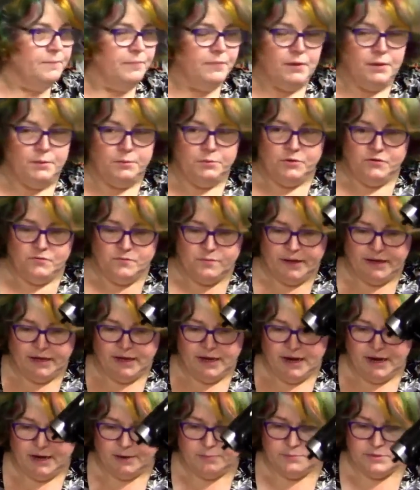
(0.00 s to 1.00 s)
Move my
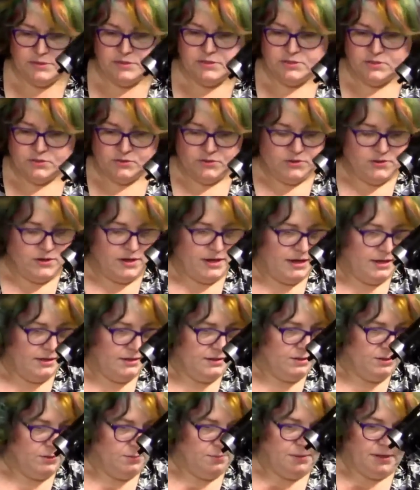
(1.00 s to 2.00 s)
camera so you got
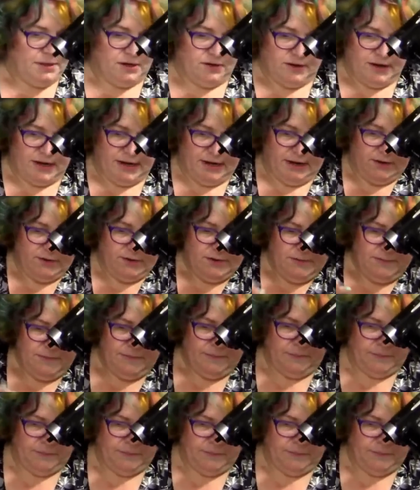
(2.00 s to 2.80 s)
a little better angle.